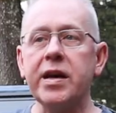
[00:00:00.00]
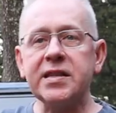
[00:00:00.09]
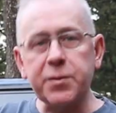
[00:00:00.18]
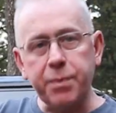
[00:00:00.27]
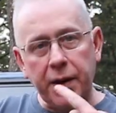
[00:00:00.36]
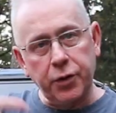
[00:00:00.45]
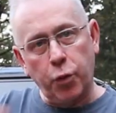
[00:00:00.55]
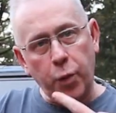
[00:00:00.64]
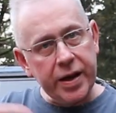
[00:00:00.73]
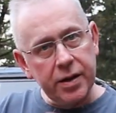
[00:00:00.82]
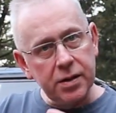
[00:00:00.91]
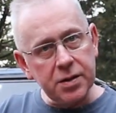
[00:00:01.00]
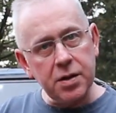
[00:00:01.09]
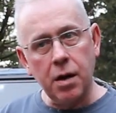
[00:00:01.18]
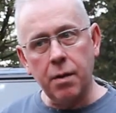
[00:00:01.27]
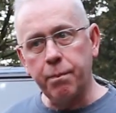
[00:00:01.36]
spun the
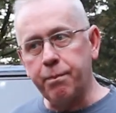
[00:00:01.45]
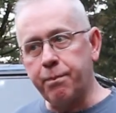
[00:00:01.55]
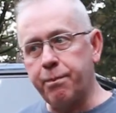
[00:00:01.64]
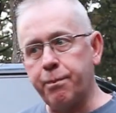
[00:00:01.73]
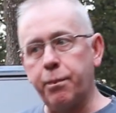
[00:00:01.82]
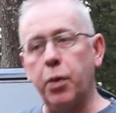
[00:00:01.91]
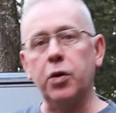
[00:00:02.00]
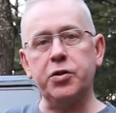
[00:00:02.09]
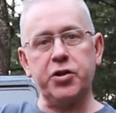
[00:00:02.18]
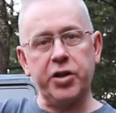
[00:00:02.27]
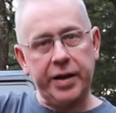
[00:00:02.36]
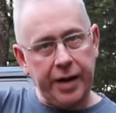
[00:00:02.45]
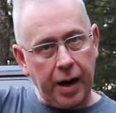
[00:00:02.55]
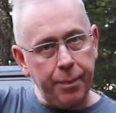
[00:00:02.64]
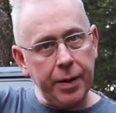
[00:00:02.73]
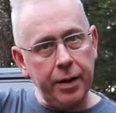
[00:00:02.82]
wheels pushing it
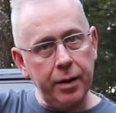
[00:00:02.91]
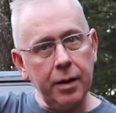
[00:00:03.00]
up here.